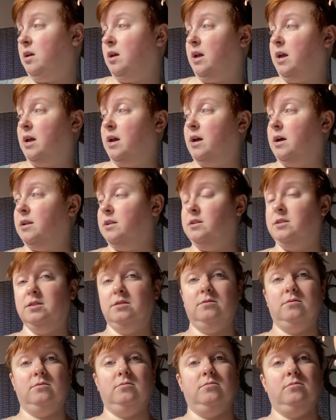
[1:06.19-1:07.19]
And
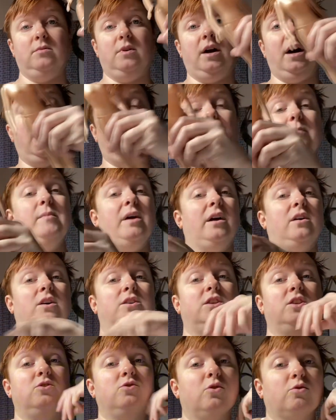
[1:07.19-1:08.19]
I'm not going
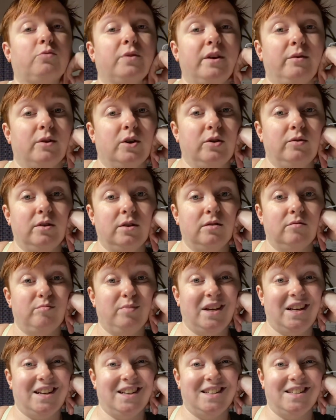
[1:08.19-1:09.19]
to do a reroot
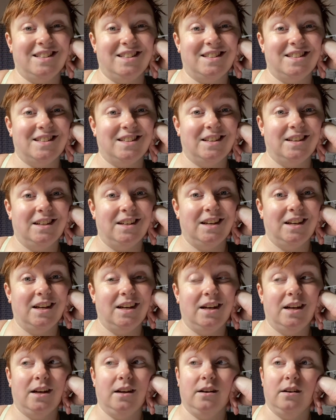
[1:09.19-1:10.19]
because,
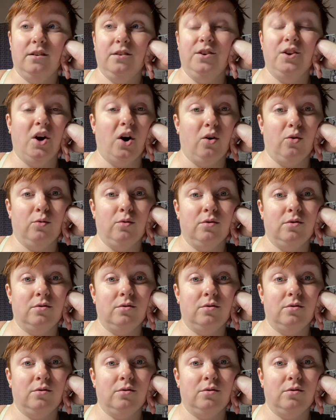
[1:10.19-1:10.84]
no,